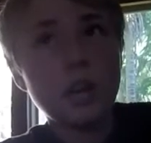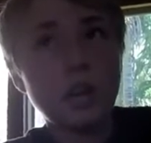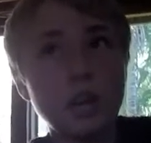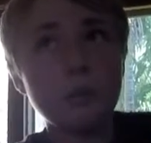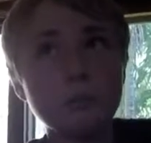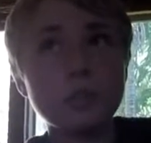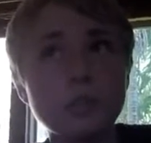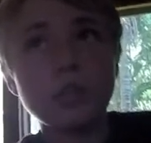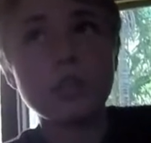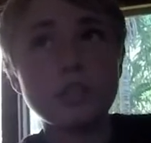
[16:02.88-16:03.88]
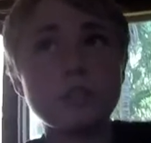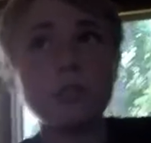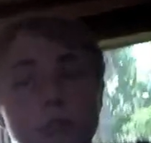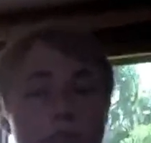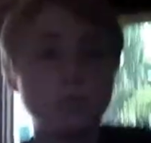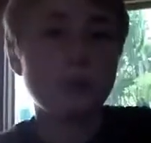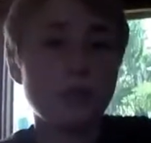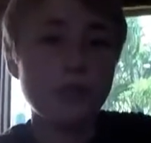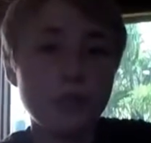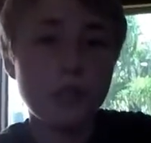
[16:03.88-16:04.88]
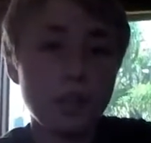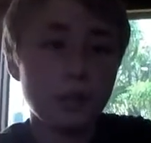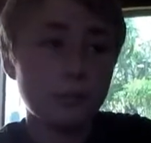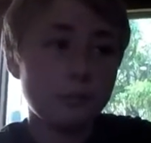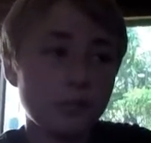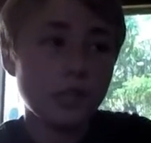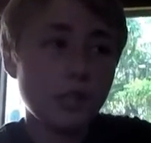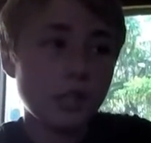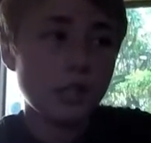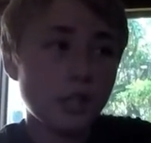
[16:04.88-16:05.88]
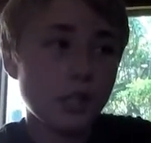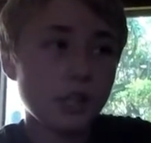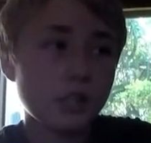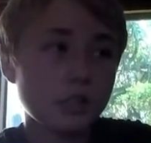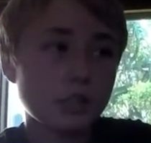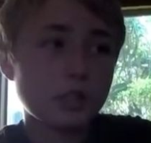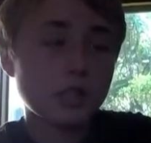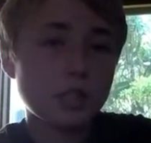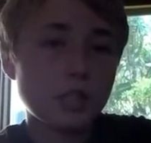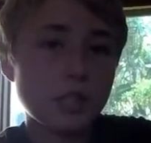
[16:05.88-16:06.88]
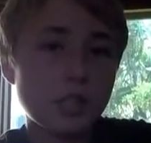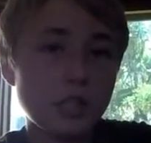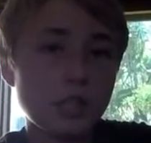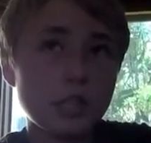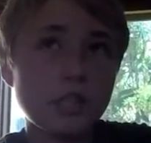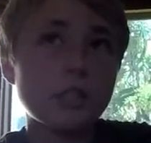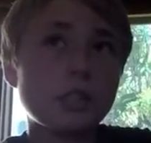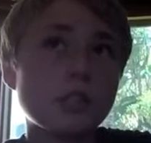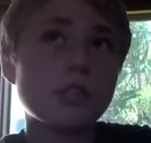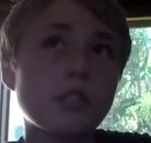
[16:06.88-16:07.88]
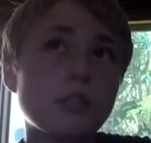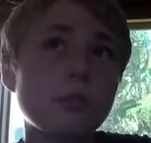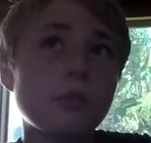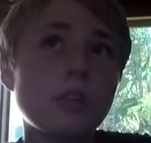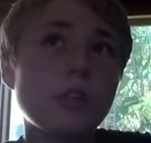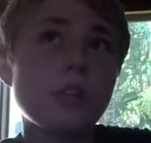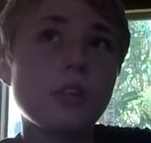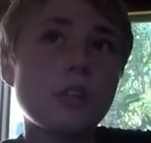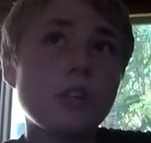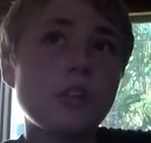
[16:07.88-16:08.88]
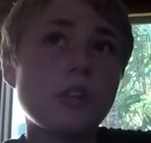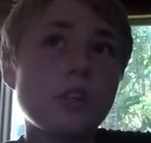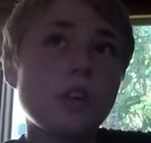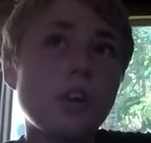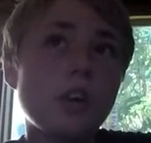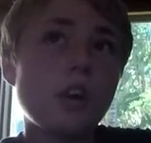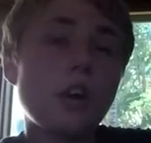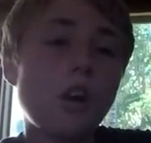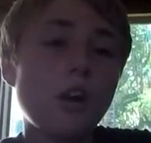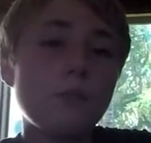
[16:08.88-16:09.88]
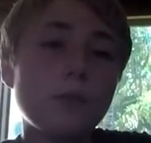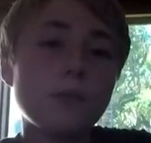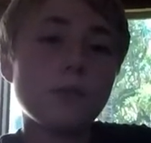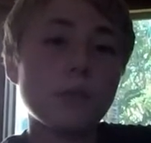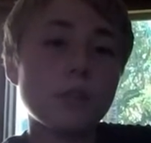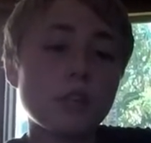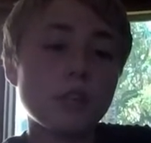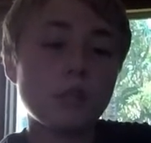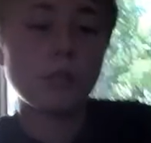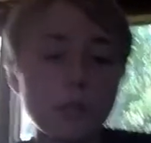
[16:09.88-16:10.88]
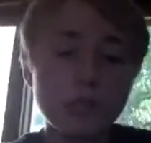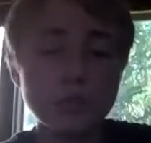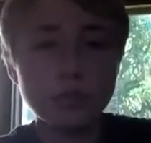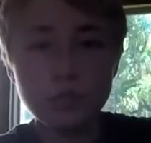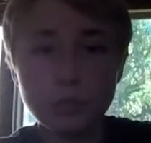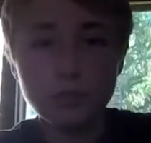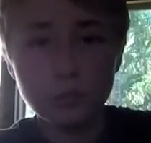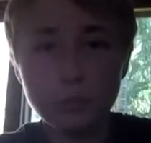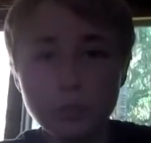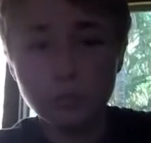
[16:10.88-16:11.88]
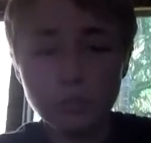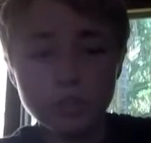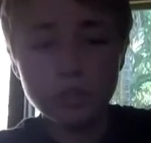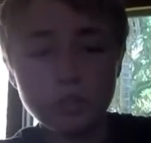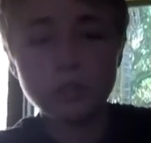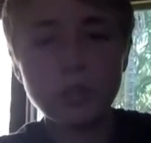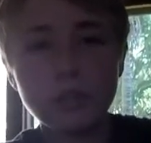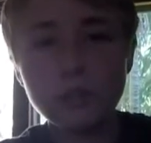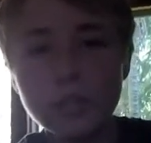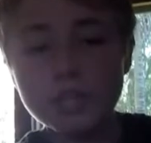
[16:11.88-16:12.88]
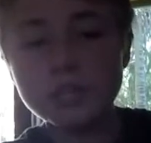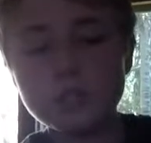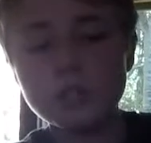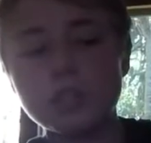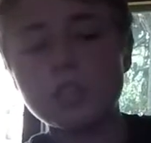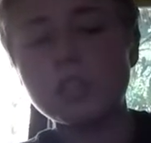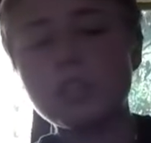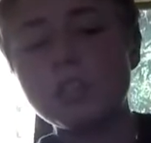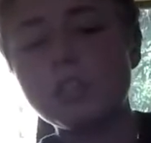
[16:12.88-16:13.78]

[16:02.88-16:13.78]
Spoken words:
So I need to do it this month. And yeah, so I've been flipping coins, trying to flip a coin, you know, how it lands on